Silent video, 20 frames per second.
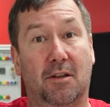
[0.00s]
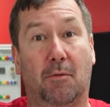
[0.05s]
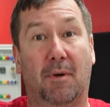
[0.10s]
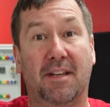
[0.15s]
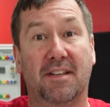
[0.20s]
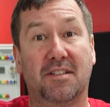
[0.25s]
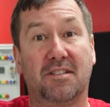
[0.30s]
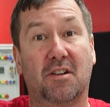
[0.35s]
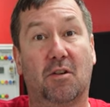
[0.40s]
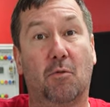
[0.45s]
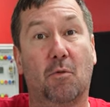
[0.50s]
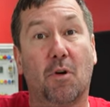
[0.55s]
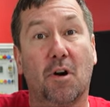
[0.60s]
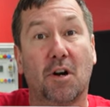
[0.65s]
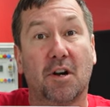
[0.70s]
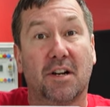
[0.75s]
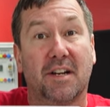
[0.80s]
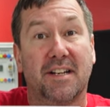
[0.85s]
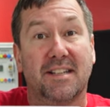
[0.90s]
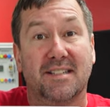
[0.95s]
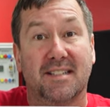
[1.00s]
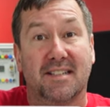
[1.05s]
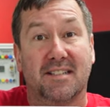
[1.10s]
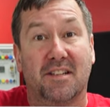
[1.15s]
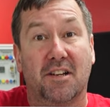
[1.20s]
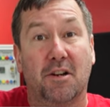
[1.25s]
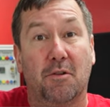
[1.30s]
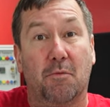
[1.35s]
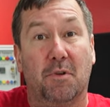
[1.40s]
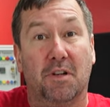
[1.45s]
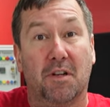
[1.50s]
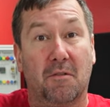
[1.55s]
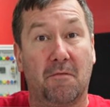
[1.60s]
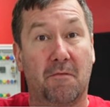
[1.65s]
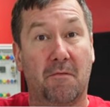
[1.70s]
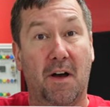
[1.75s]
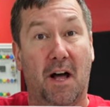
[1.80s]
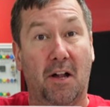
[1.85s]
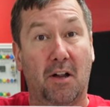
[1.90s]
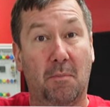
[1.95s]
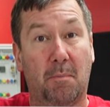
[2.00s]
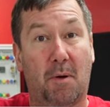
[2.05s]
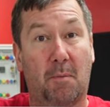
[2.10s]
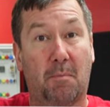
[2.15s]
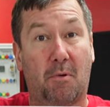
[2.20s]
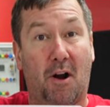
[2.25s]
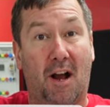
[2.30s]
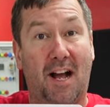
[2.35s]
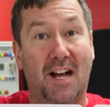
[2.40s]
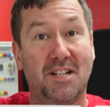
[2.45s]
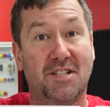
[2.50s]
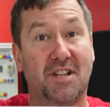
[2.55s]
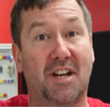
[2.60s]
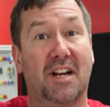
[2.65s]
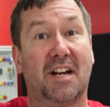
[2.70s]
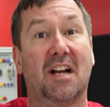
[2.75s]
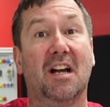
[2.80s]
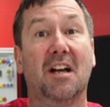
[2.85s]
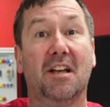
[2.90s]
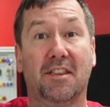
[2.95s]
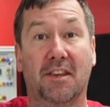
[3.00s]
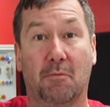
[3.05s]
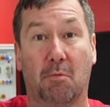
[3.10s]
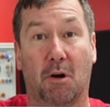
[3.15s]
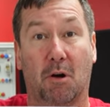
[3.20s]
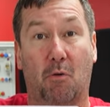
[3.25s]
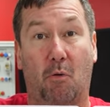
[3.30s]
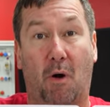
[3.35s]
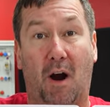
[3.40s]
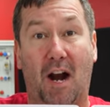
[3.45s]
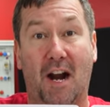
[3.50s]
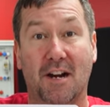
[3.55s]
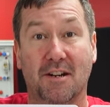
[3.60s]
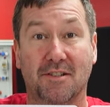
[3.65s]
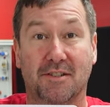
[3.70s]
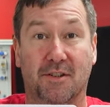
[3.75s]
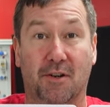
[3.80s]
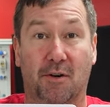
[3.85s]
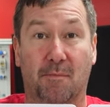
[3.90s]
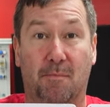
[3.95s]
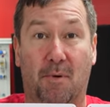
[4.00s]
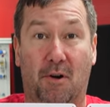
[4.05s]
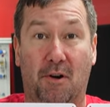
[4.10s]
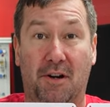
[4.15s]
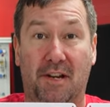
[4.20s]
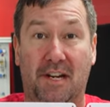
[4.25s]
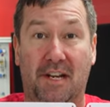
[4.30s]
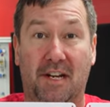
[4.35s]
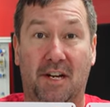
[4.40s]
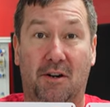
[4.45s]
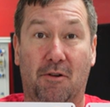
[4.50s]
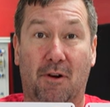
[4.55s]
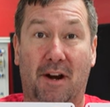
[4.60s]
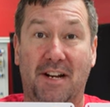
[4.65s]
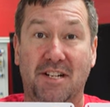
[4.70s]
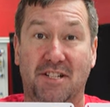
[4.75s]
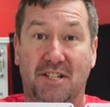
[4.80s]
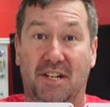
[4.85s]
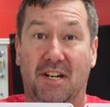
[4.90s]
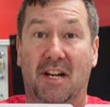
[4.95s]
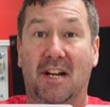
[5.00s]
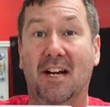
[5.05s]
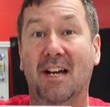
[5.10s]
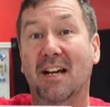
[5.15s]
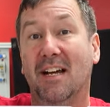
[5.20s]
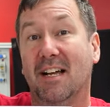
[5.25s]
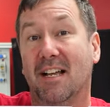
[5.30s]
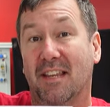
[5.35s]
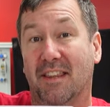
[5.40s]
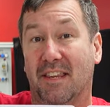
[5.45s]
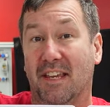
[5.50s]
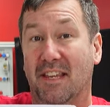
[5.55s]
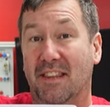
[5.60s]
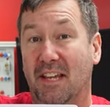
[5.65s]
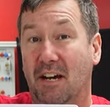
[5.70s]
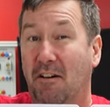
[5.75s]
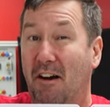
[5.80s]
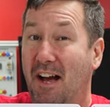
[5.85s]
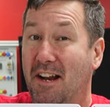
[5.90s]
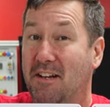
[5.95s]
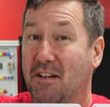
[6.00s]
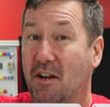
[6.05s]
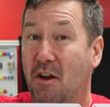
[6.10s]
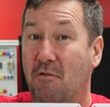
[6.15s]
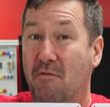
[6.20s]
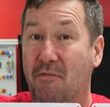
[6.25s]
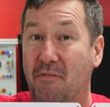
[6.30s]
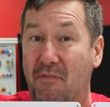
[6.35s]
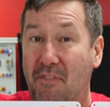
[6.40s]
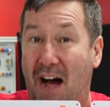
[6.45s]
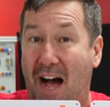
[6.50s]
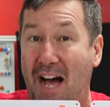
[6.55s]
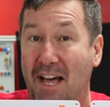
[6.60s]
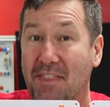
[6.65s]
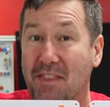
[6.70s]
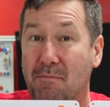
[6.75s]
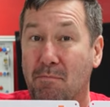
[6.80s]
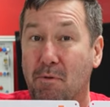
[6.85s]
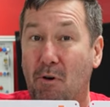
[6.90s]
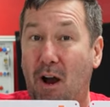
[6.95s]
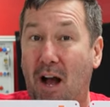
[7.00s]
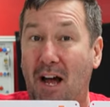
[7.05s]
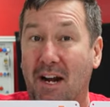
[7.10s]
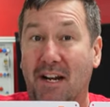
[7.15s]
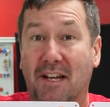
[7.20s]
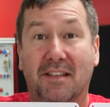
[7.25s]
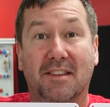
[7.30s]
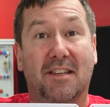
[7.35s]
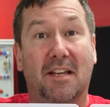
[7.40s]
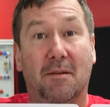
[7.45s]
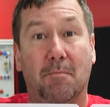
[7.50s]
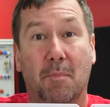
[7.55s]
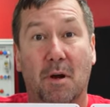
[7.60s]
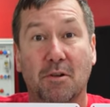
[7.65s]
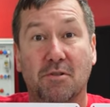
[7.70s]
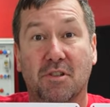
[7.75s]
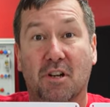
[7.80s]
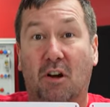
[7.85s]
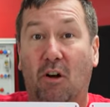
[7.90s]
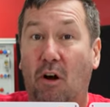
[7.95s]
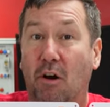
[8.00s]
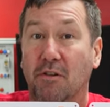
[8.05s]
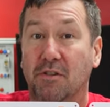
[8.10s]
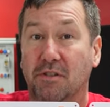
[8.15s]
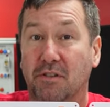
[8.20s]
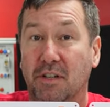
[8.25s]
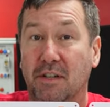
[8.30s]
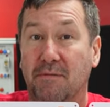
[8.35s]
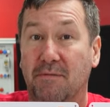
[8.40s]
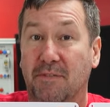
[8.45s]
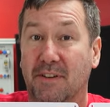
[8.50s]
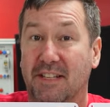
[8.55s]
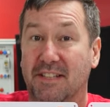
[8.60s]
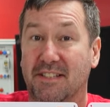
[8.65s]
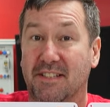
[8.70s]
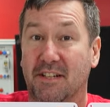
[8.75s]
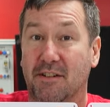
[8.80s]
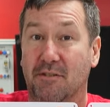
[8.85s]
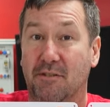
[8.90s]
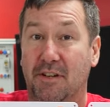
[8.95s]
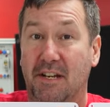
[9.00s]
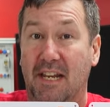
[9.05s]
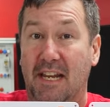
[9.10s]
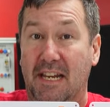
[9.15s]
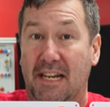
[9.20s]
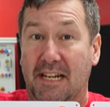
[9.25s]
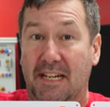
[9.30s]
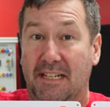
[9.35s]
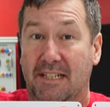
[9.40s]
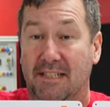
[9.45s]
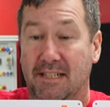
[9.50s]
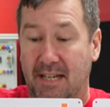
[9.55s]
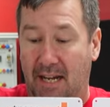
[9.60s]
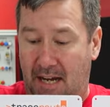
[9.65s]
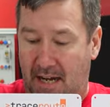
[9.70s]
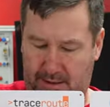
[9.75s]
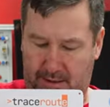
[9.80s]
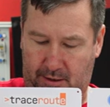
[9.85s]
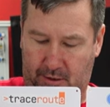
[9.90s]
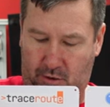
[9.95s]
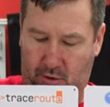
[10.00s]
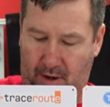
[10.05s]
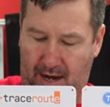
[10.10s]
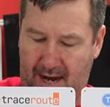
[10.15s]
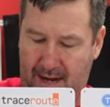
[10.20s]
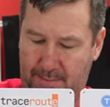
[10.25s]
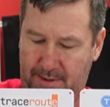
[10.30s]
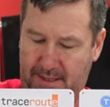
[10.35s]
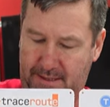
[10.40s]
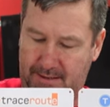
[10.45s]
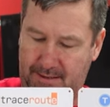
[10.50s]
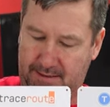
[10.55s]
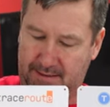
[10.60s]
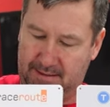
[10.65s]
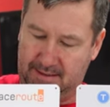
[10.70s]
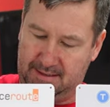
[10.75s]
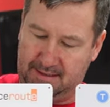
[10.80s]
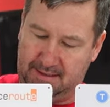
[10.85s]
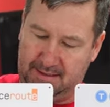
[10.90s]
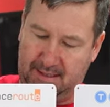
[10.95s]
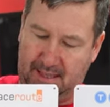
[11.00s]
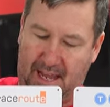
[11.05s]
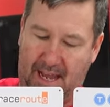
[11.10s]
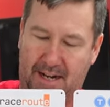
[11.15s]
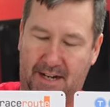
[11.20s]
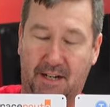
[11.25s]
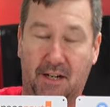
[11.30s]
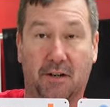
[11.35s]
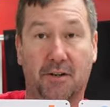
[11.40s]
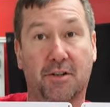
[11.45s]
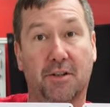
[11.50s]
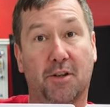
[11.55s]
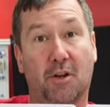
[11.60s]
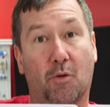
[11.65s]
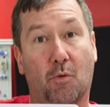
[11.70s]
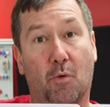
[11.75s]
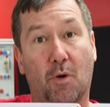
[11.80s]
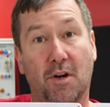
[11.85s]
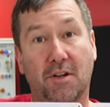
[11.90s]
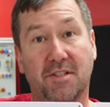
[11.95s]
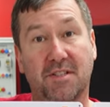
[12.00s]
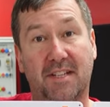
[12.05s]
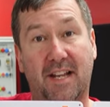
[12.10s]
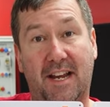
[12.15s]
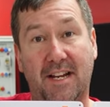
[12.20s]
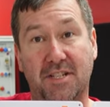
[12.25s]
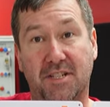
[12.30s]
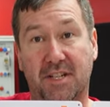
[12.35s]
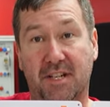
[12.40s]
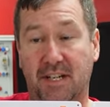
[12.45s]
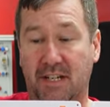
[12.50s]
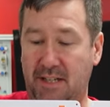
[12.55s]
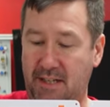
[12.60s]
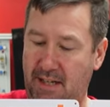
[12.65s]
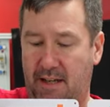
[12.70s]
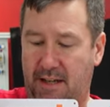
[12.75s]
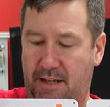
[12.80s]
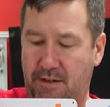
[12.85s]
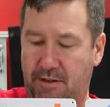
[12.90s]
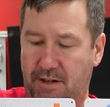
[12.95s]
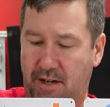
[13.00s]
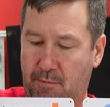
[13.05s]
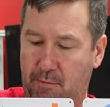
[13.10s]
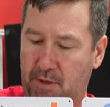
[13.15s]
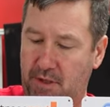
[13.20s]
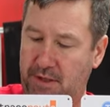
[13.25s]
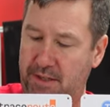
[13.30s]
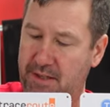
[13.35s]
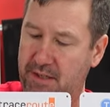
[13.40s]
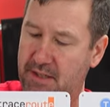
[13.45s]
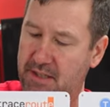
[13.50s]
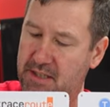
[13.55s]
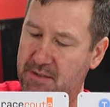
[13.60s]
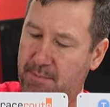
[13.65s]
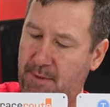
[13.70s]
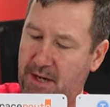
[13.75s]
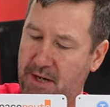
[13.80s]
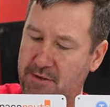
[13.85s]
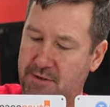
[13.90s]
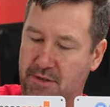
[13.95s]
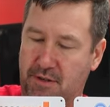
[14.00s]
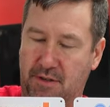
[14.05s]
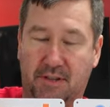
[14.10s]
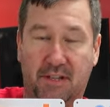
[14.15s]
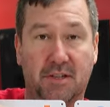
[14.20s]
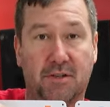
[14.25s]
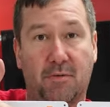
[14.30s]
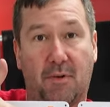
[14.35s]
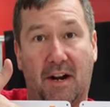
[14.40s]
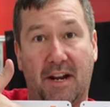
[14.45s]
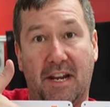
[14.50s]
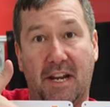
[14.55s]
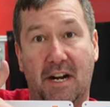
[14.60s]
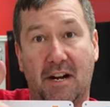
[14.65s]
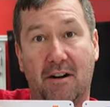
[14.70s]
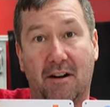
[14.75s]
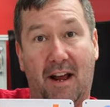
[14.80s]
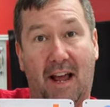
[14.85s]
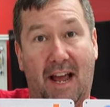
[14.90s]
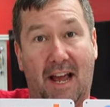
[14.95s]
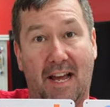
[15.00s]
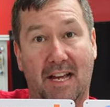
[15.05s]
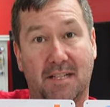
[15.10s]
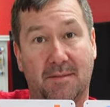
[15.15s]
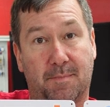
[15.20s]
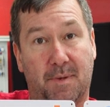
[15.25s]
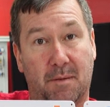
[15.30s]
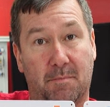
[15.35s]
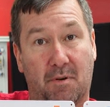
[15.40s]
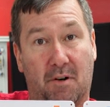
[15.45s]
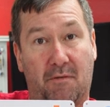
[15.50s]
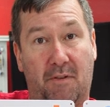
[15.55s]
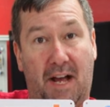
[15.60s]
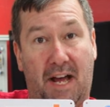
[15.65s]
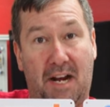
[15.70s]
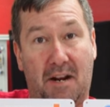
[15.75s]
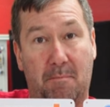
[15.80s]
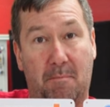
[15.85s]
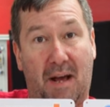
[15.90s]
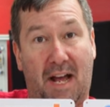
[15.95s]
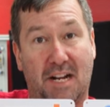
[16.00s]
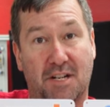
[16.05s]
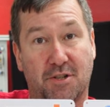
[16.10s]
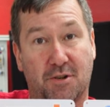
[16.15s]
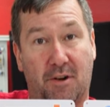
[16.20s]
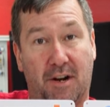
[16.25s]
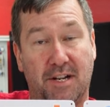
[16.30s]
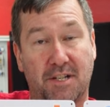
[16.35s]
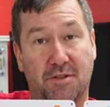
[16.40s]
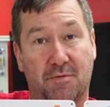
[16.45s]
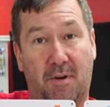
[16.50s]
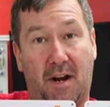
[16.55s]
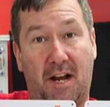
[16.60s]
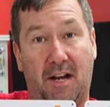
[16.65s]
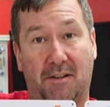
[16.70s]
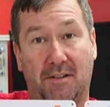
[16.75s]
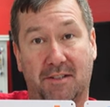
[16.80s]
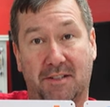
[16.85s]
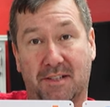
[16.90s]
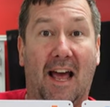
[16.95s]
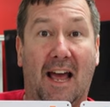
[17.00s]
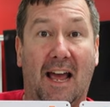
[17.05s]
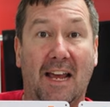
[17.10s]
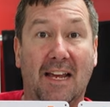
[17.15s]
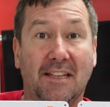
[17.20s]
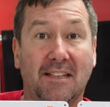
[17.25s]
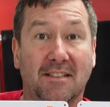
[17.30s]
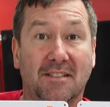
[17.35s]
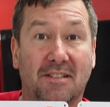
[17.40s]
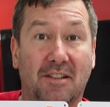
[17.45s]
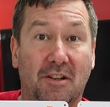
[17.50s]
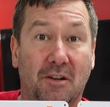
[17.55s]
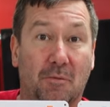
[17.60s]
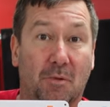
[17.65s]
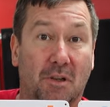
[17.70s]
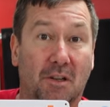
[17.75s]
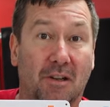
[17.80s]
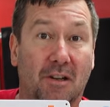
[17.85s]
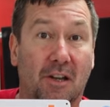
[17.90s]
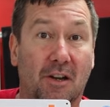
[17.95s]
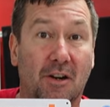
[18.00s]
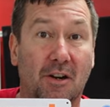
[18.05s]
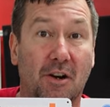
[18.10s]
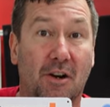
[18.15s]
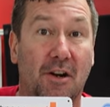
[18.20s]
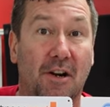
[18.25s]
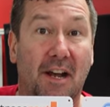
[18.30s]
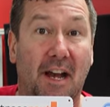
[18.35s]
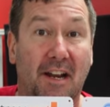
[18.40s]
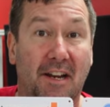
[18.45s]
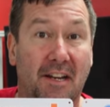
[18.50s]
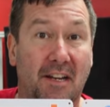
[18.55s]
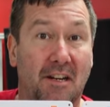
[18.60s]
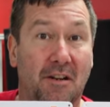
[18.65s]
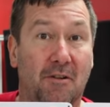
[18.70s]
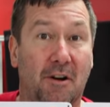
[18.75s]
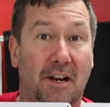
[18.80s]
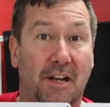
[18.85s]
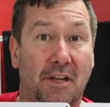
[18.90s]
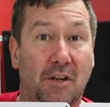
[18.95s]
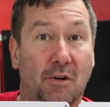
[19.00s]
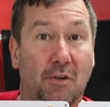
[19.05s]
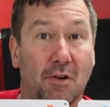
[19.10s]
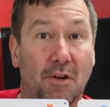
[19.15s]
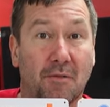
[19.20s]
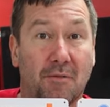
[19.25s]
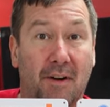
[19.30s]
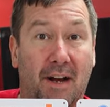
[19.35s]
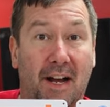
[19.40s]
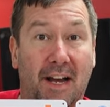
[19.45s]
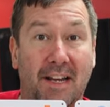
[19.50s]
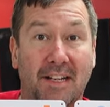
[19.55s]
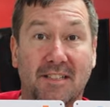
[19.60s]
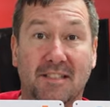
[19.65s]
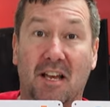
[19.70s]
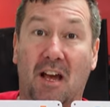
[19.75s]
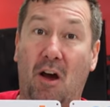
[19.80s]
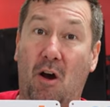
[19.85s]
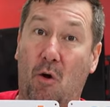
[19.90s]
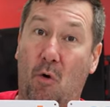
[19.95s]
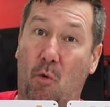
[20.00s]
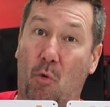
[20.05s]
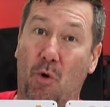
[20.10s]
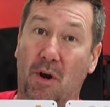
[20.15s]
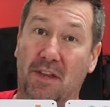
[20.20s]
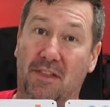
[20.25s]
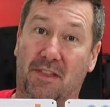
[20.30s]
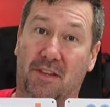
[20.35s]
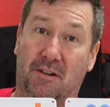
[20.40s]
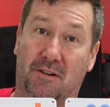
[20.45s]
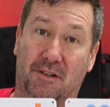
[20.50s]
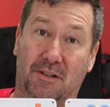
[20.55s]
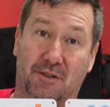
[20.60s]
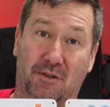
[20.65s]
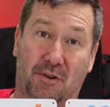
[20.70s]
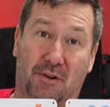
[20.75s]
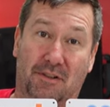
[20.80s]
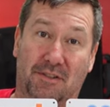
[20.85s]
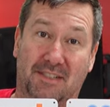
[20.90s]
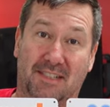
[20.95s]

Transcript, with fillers: The way this will work is a student will develop a project that requires third-party integration. Then they'll have to go find the product that most closely fits their needs. They'll grab it, slide it onto their workstation, and you'll get really good exposure. This right here has been provided by TraceRoute, and the student will learn how to integrate your device with their control